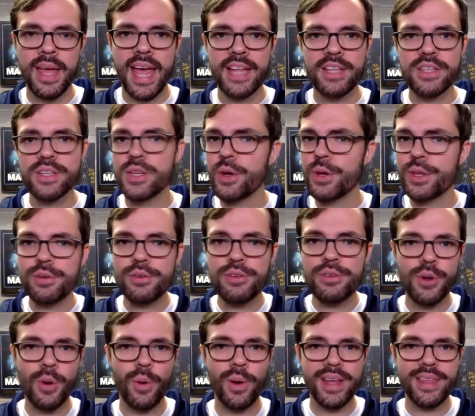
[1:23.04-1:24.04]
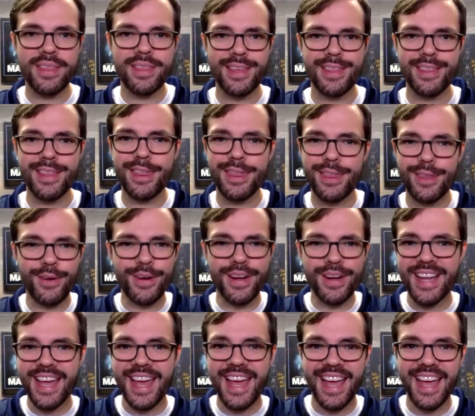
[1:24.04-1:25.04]
And so you join the, the
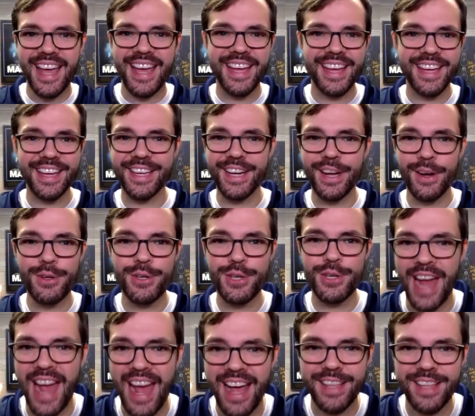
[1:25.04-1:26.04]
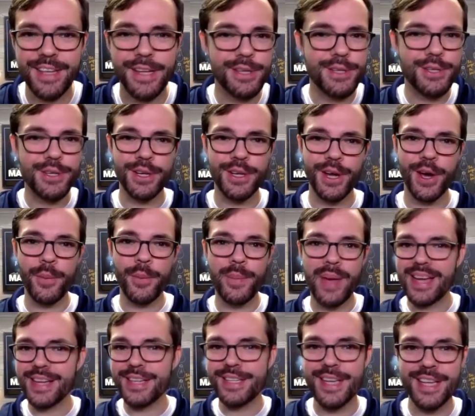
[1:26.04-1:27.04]
30 day, you know, challenge, you know,
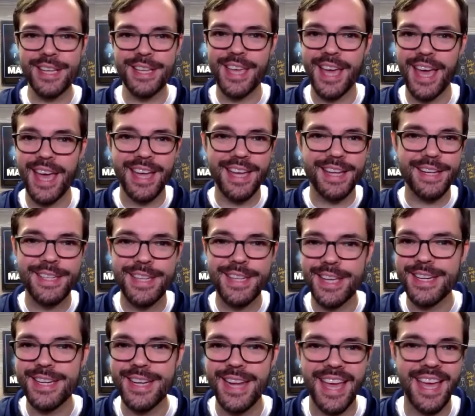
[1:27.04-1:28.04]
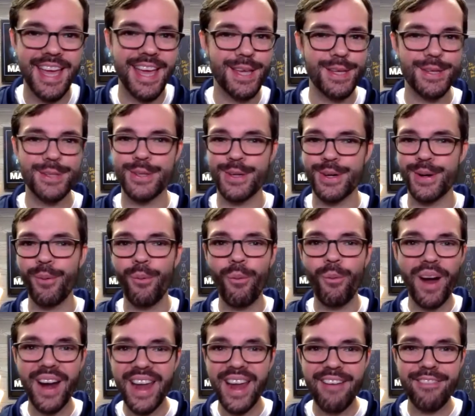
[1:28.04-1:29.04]
make 10K in 10 days or
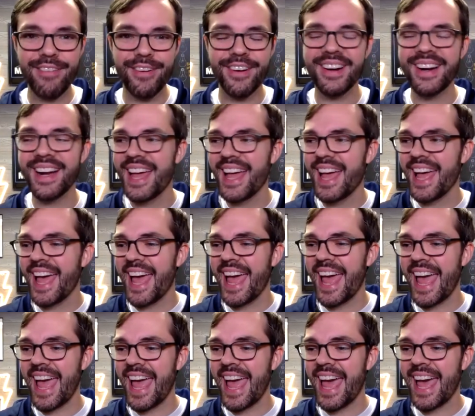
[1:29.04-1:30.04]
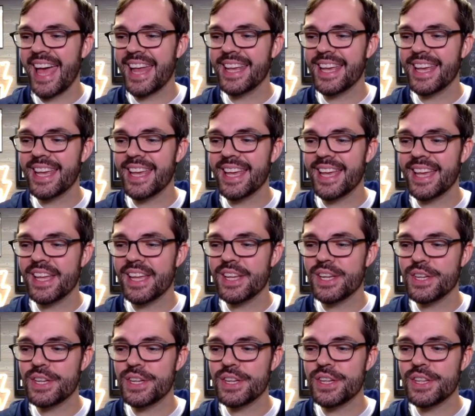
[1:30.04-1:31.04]
whatever. And
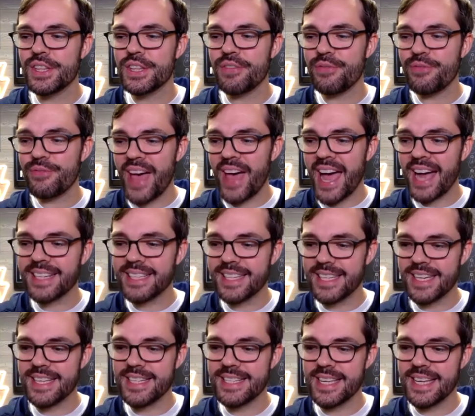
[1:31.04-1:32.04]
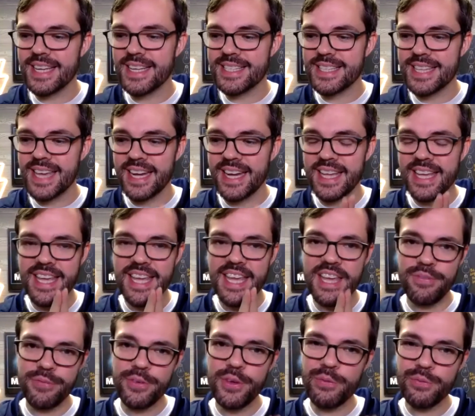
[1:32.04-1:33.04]
the fact is, is that
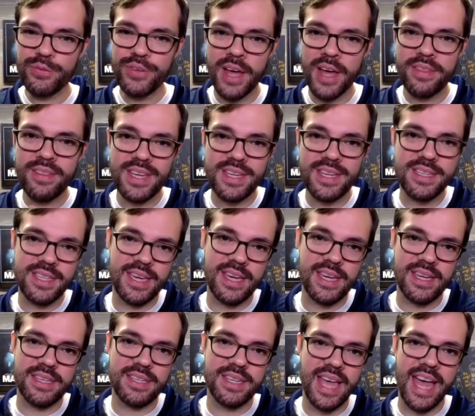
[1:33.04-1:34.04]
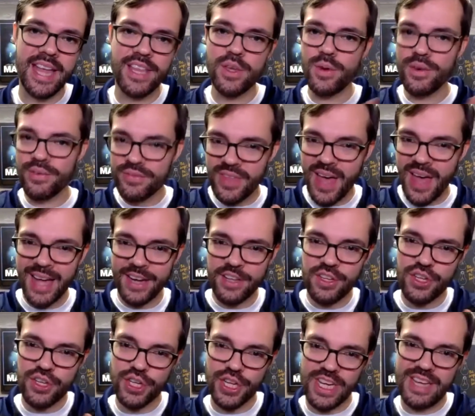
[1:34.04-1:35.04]
if you've done these things and you have not
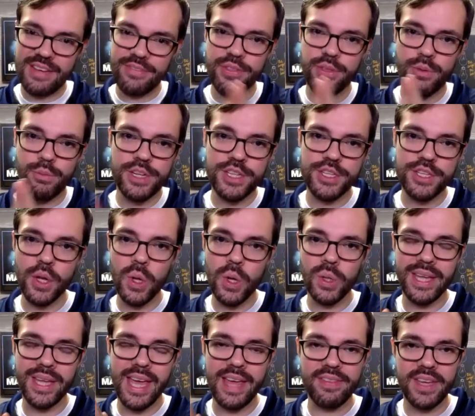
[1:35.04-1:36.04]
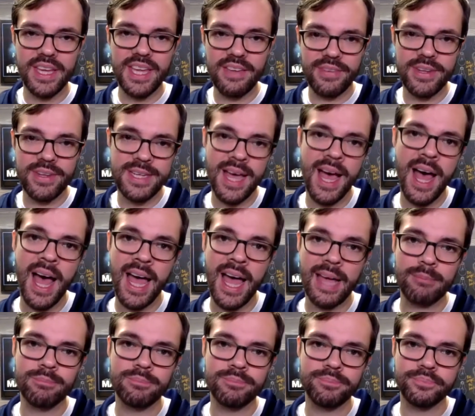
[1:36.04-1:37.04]
achieved the result in the given
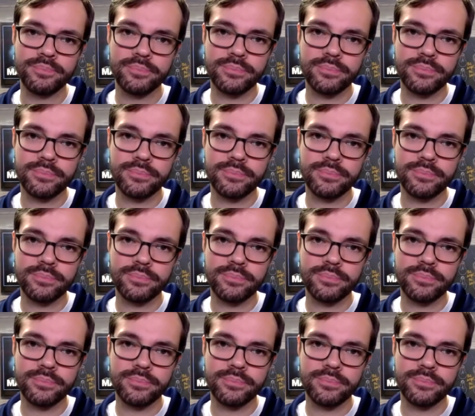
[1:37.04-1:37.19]
time,